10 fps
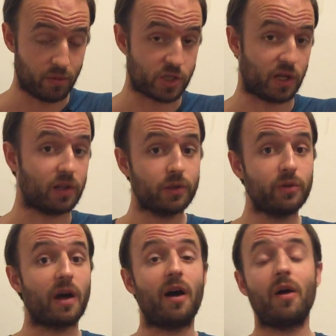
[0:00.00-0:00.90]
which
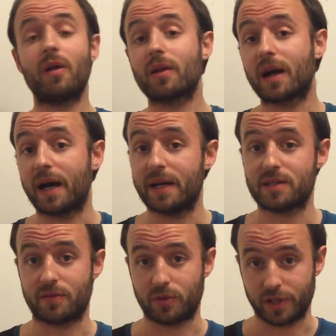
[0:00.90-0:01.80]
include all
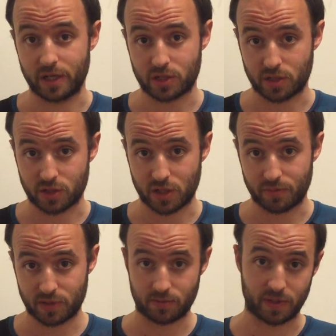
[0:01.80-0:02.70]
kinds of
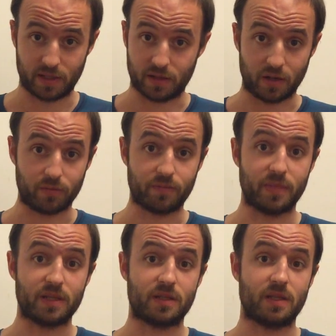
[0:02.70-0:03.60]
relationships. You know,
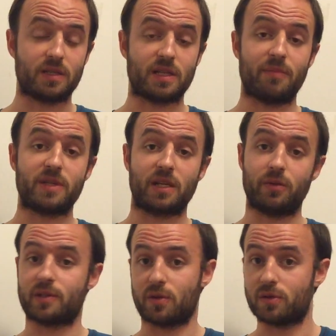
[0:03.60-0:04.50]
it's tempting
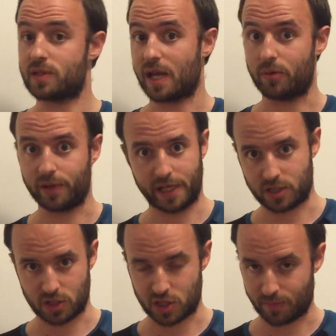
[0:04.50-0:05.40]
to associate
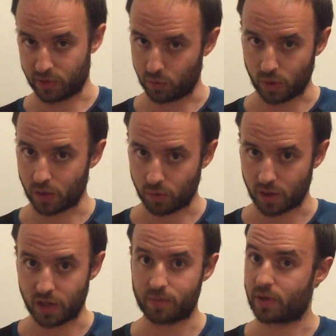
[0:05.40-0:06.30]
relationship with one
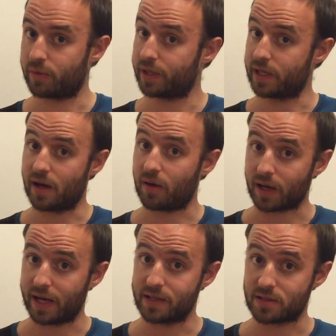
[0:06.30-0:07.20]
word, but really all
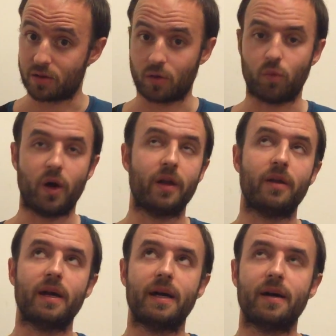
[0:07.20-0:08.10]
kinds, or
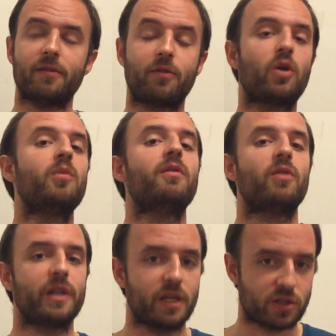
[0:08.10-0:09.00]
one form
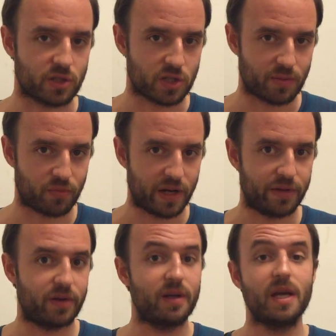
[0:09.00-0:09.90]
of relationship
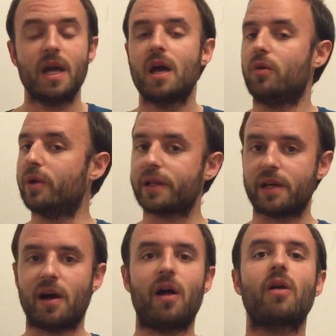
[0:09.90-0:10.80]
rather,
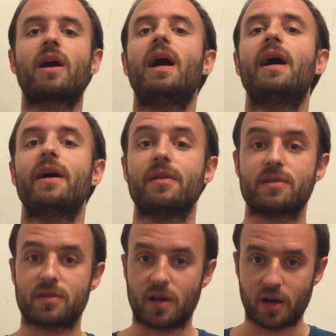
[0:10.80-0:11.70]
really all
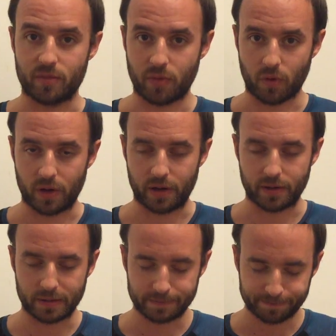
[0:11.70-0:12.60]
kinds are
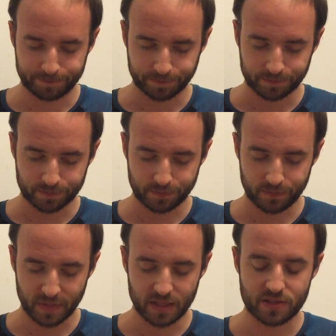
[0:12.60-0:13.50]
important.
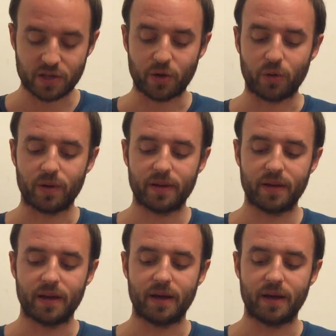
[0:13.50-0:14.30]
So